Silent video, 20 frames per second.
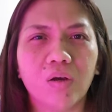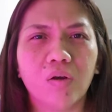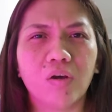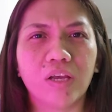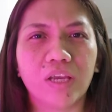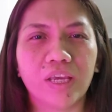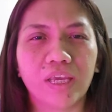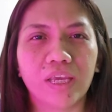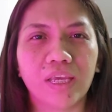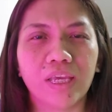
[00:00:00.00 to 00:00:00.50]

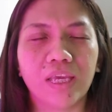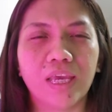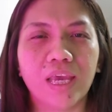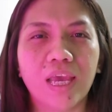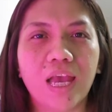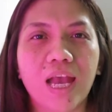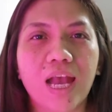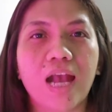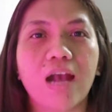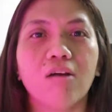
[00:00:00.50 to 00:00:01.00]
okay,
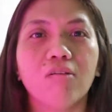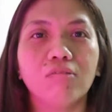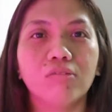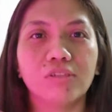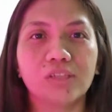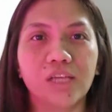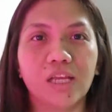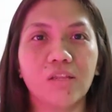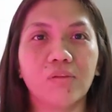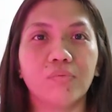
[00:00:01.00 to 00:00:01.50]
how
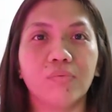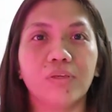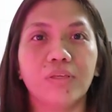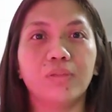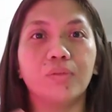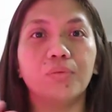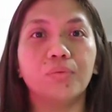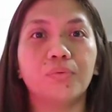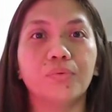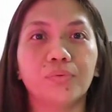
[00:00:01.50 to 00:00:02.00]
shall we
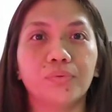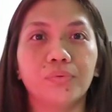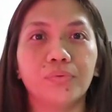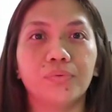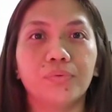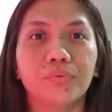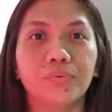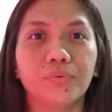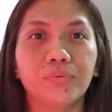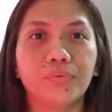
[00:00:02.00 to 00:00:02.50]
do
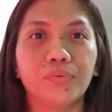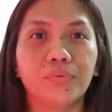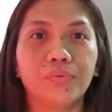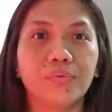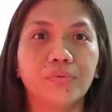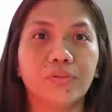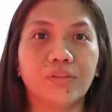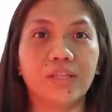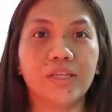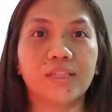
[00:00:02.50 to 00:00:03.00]

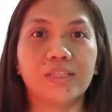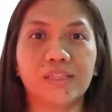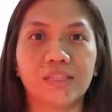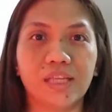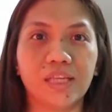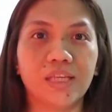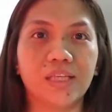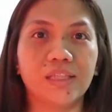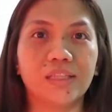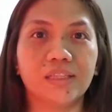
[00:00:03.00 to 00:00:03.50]
these
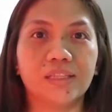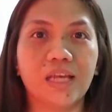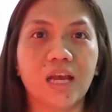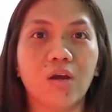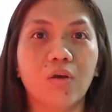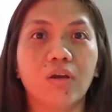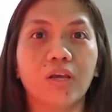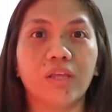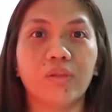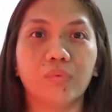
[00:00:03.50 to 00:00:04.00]
things?
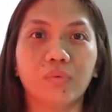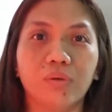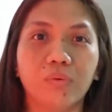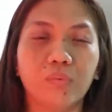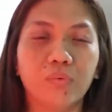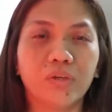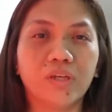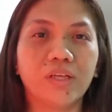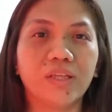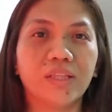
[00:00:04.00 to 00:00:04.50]
How can we
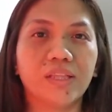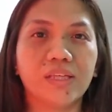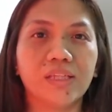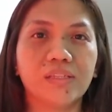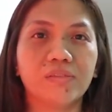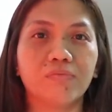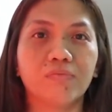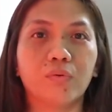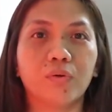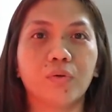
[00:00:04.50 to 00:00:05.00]
work this
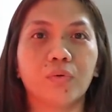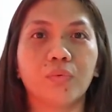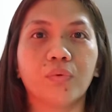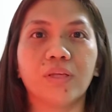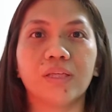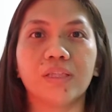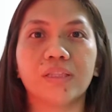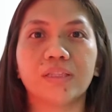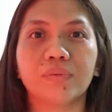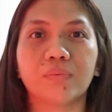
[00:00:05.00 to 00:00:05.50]
4
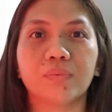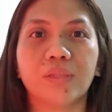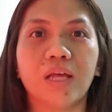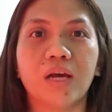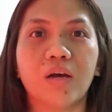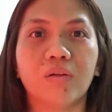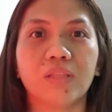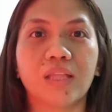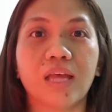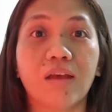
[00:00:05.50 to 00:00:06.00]
weeks
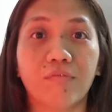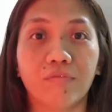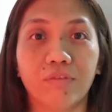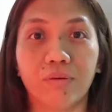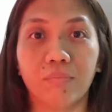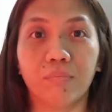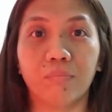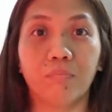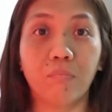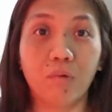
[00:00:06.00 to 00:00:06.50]
without
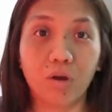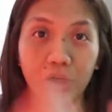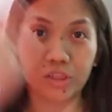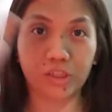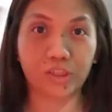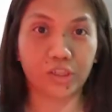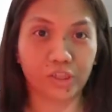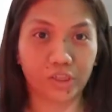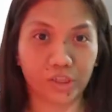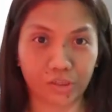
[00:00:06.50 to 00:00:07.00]
having
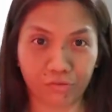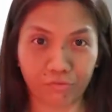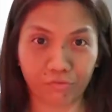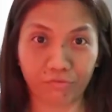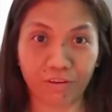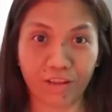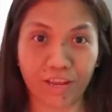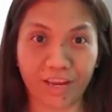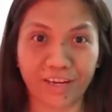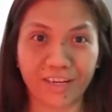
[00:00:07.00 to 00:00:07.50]
much
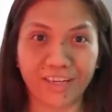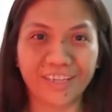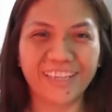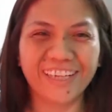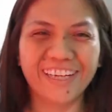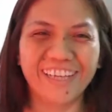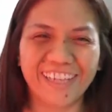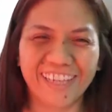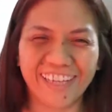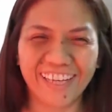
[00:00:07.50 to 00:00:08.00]
flair,
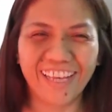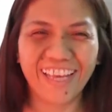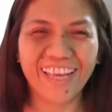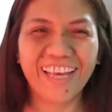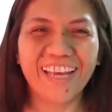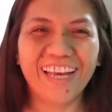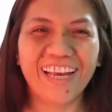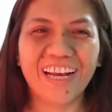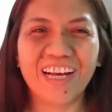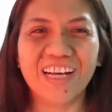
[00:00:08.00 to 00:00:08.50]

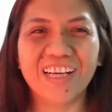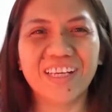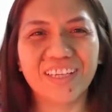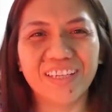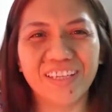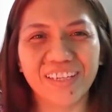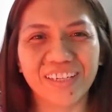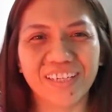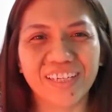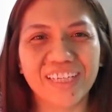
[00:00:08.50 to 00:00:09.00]

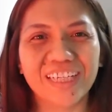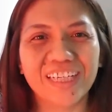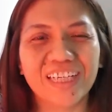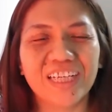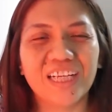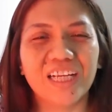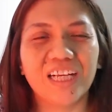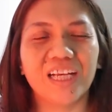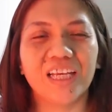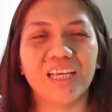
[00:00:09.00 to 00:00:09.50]
anger,
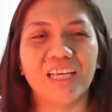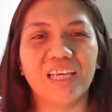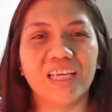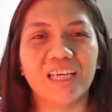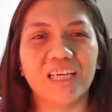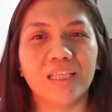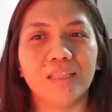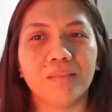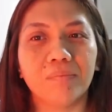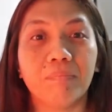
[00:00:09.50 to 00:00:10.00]

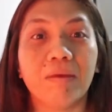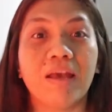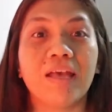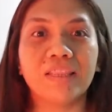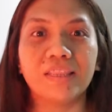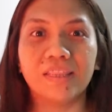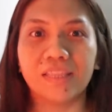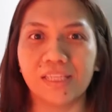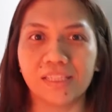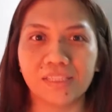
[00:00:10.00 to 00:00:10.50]
and
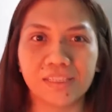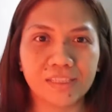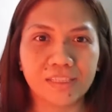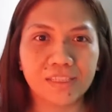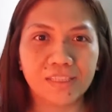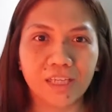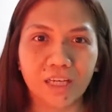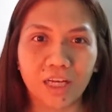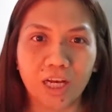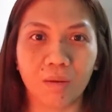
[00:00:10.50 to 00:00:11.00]
madness
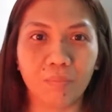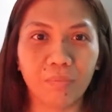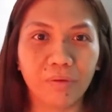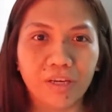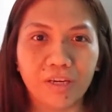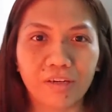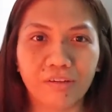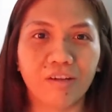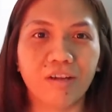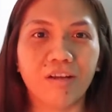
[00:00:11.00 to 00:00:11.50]
coming
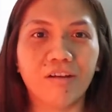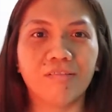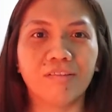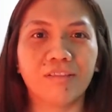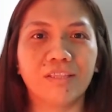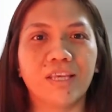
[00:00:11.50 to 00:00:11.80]
around?